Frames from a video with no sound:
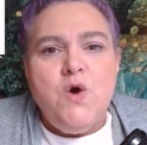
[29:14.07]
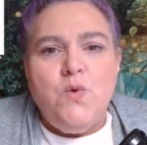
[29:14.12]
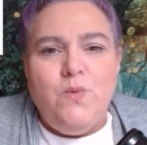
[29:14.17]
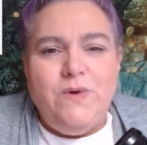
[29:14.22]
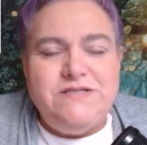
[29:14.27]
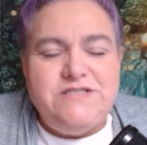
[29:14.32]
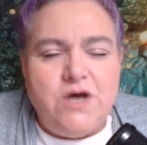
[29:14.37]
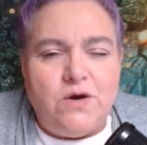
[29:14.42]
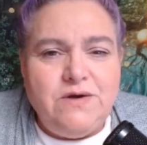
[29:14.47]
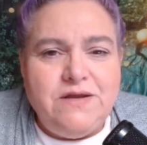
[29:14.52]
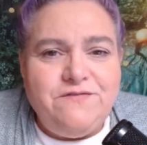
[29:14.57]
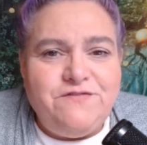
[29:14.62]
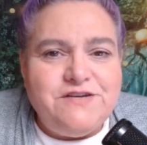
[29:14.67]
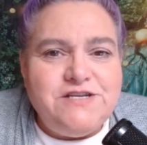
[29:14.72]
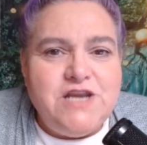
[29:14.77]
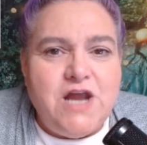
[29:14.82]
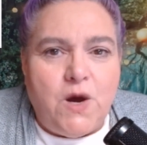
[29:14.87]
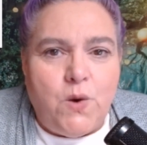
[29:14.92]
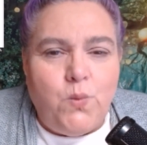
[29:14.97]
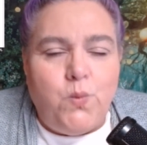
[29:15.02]
We don't even
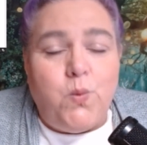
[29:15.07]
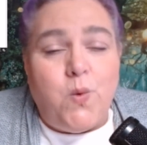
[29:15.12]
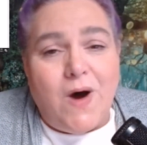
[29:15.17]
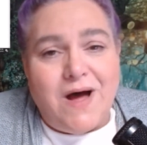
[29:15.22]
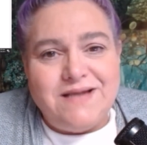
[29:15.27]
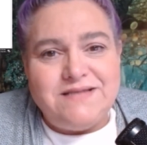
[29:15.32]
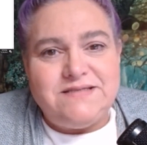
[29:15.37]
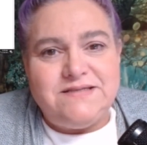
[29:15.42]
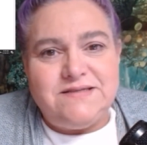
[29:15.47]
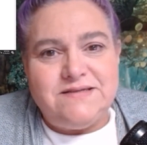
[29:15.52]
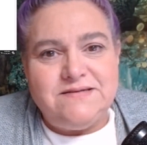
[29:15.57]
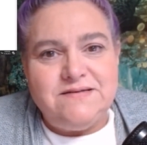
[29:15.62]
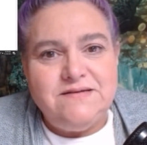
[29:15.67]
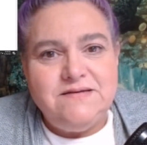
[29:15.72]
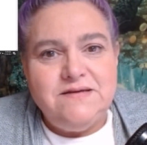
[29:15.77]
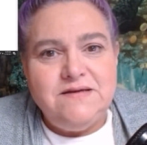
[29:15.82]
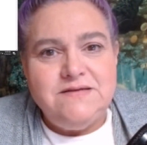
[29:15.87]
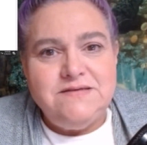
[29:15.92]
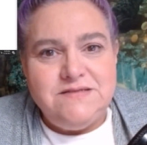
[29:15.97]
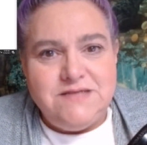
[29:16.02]
know what
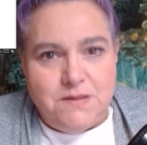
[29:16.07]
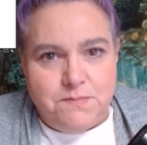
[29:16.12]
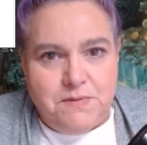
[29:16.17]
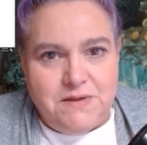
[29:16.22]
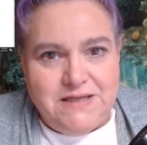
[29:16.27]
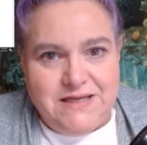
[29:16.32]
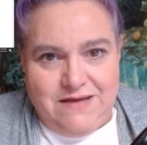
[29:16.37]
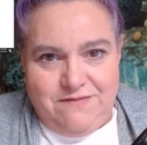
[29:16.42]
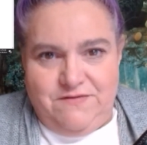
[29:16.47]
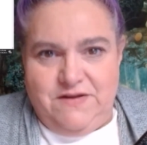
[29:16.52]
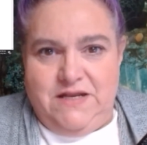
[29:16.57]
to believe